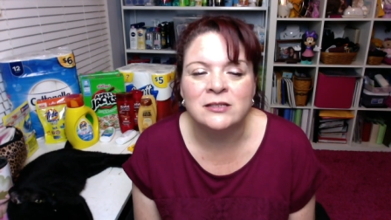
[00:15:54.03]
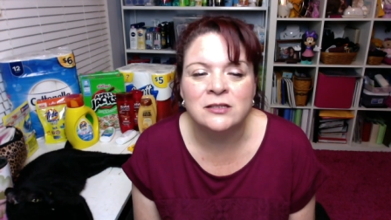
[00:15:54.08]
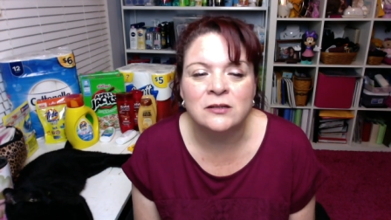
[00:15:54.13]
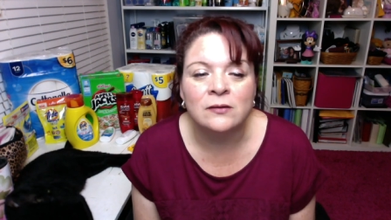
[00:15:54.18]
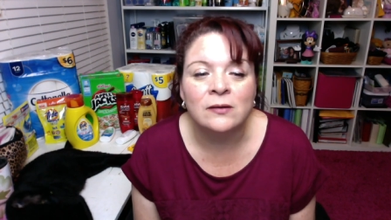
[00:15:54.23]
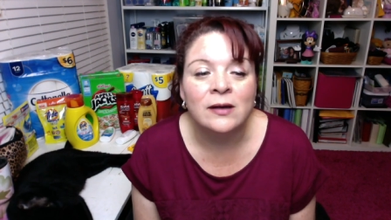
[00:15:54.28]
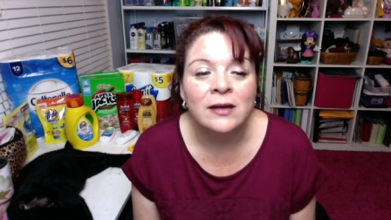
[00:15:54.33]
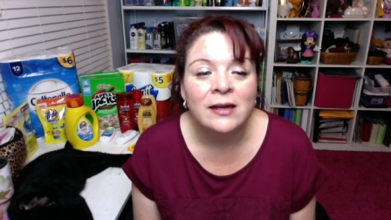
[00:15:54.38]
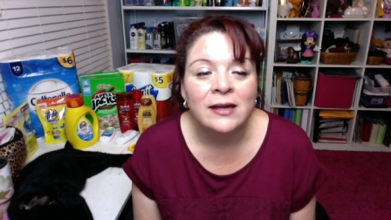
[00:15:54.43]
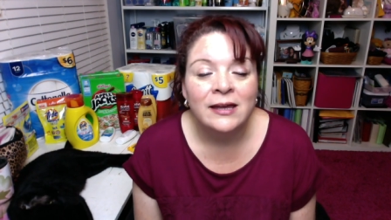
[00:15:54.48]

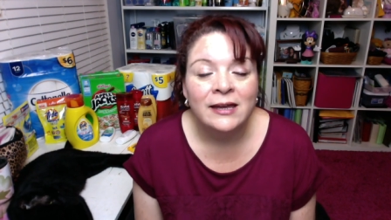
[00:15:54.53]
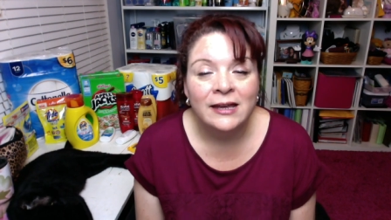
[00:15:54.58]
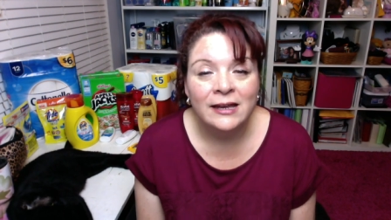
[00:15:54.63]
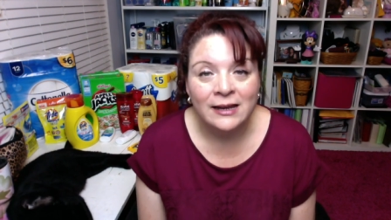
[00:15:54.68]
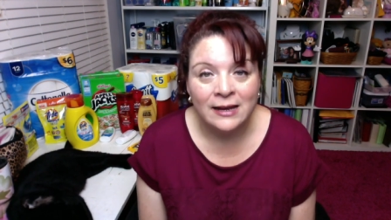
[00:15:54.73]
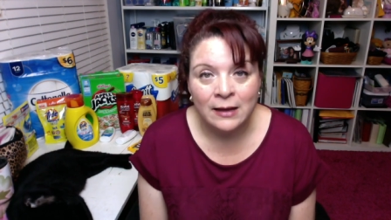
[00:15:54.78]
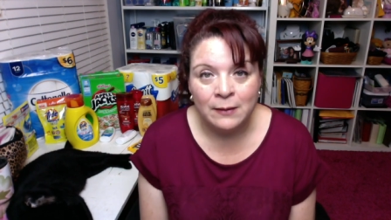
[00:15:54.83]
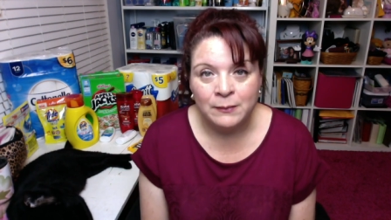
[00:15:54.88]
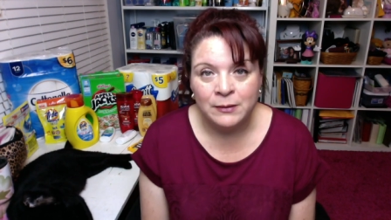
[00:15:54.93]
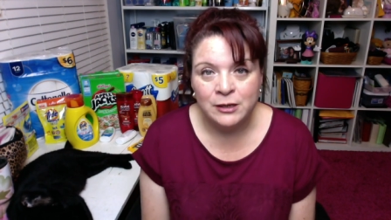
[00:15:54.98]
So he
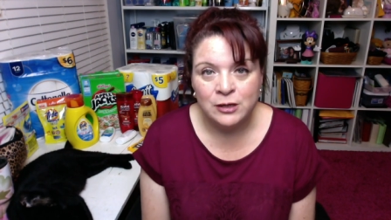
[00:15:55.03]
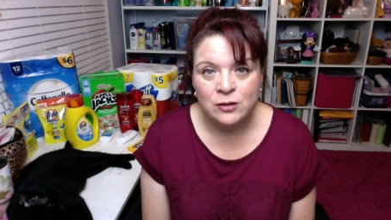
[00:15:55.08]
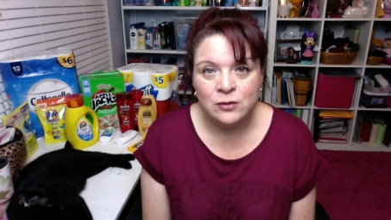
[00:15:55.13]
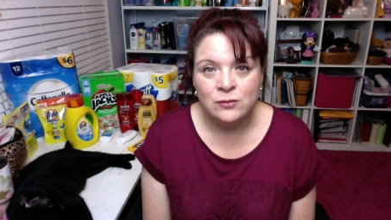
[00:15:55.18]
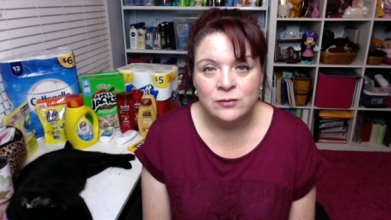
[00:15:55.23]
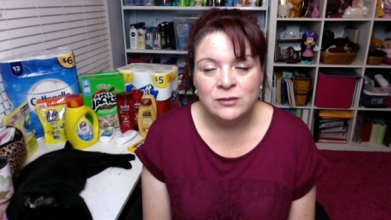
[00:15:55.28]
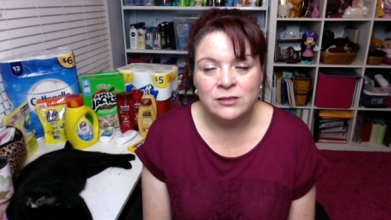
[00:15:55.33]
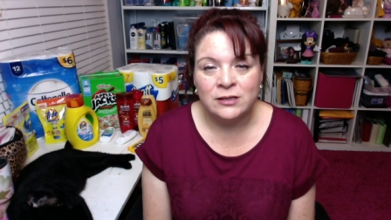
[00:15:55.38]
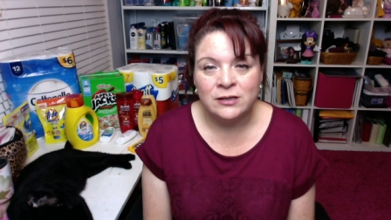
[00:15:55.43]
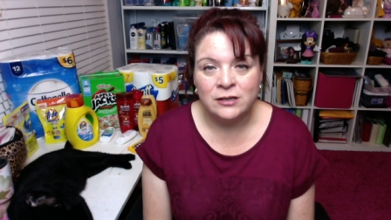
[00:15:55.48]
let me
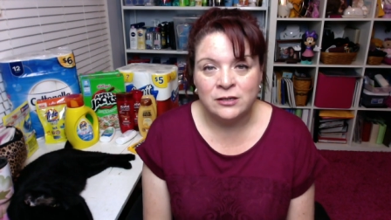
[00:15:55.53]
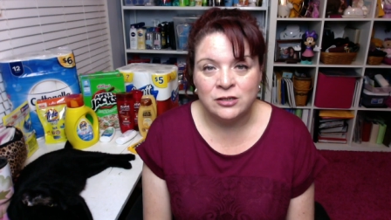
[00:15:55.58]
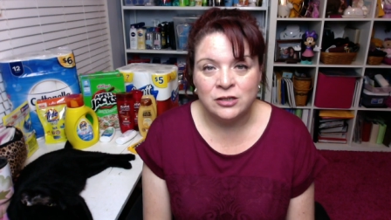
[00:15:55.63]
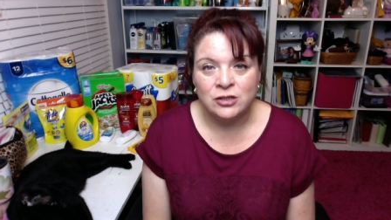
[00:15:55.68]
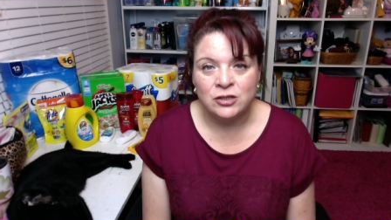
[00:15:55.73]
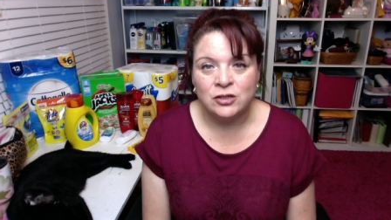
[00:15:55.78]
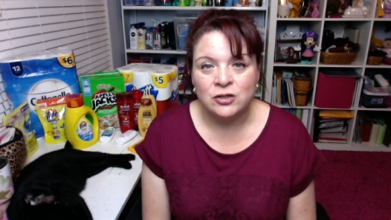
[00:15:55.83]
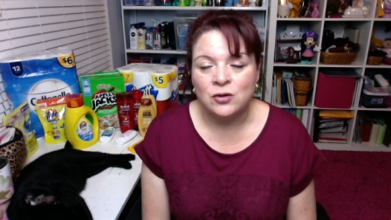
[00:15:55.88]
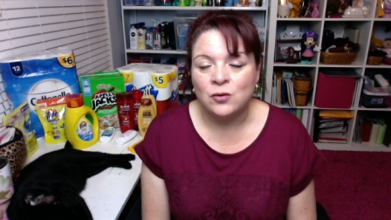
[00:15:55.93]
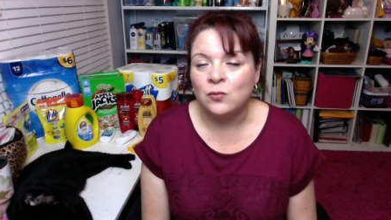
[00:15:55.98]
use an
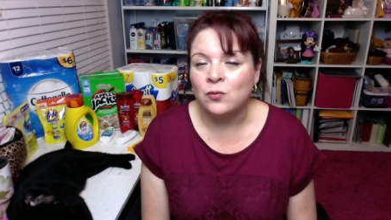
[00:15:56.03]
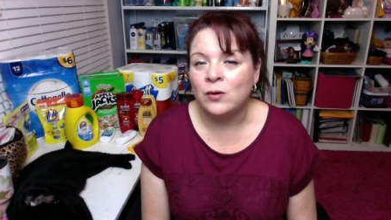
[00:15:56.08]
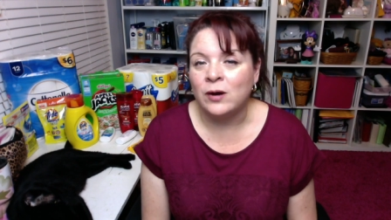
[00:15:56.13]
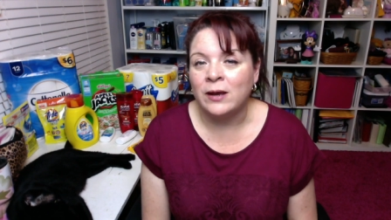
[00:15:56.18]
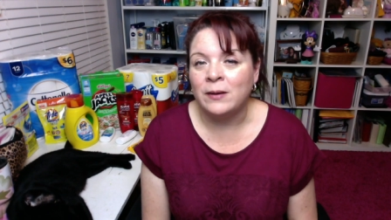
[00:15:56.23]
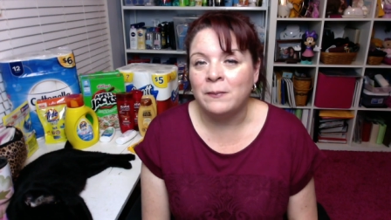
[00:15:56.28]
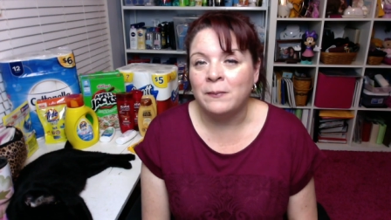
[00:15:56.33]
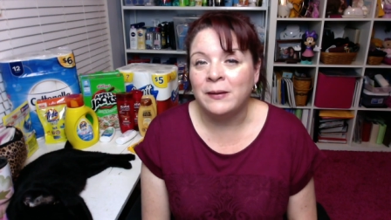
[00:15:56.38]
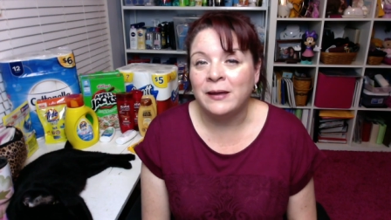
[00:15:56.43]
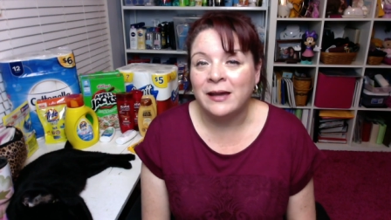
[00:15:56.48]
additional
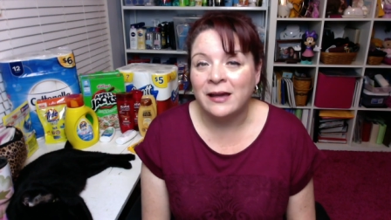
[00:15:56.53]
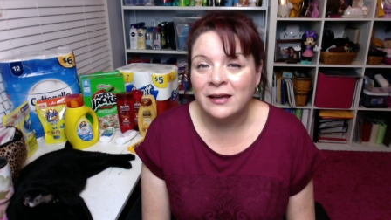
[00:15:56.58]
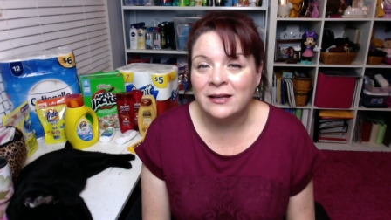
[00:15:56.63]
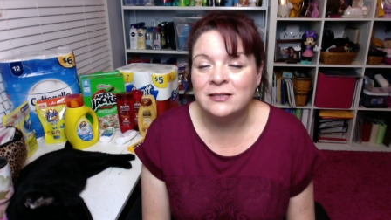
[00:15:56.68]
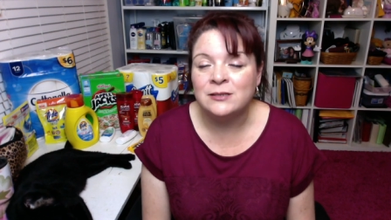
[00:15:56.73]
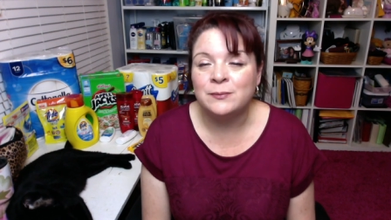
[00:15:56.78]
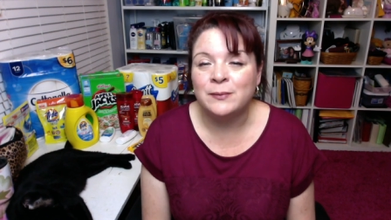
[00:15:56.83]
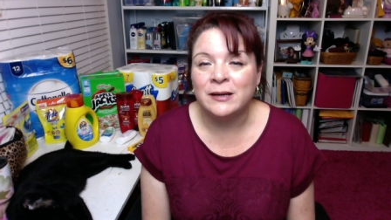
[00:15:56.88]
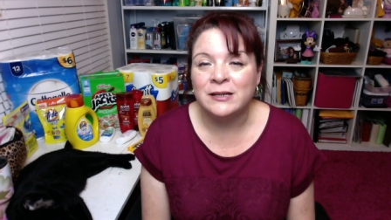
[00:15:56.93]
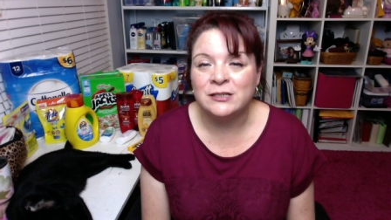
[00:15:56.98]
one
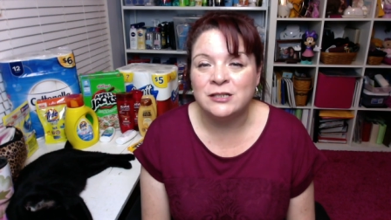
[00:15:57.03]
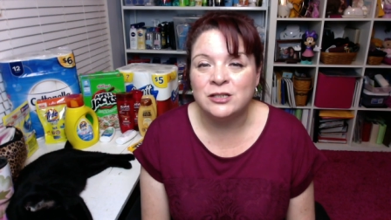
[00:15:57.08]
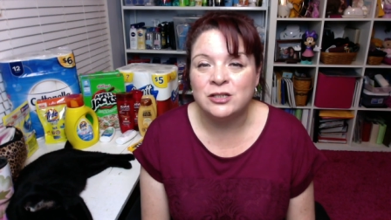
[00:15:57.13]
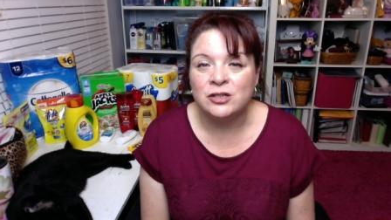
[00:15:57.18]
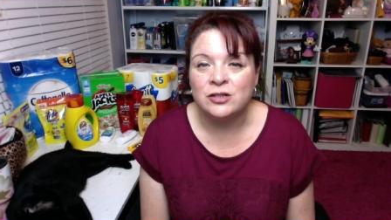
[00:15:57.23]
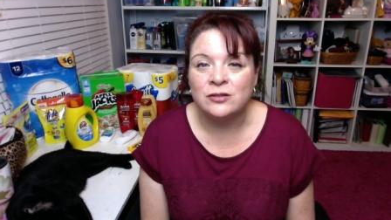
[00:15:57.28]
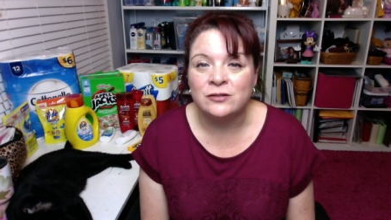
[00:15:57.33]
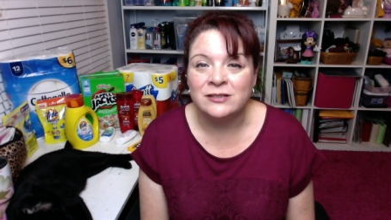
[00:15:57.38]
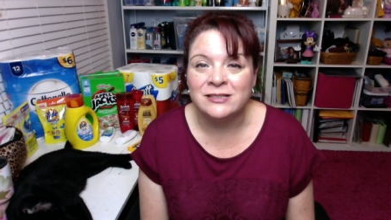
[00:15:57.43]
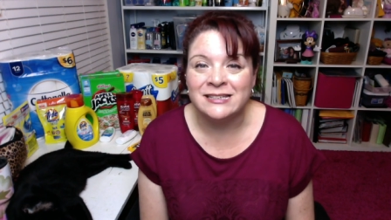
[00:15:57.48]
because my
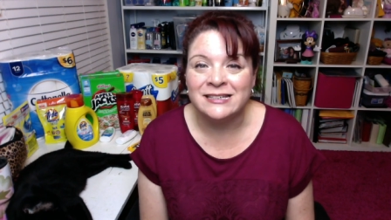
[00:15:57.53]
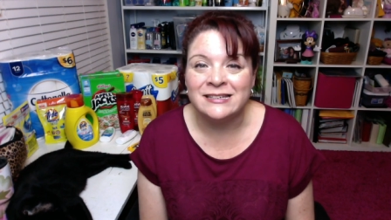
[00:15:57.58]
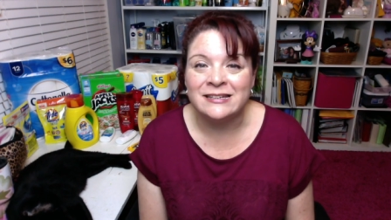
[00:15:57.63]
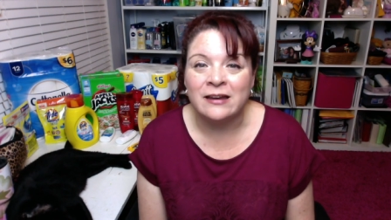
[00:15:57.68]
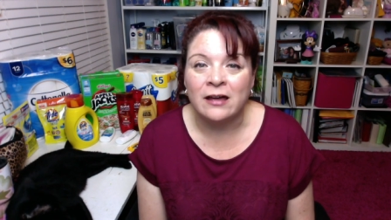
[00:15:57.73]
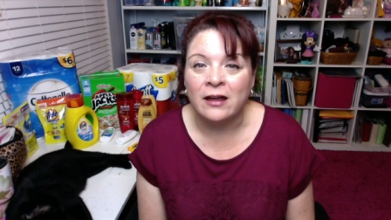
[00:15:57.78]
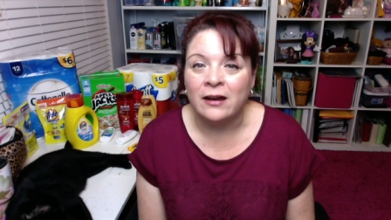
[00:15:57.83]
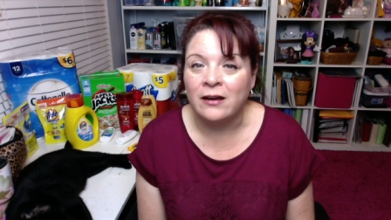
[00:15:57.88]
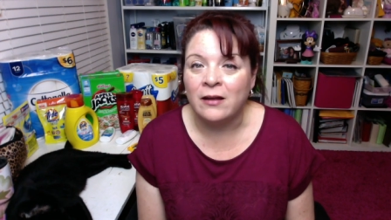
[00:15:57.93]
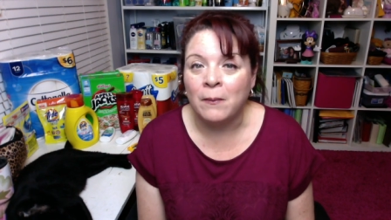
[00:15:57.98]
digital did not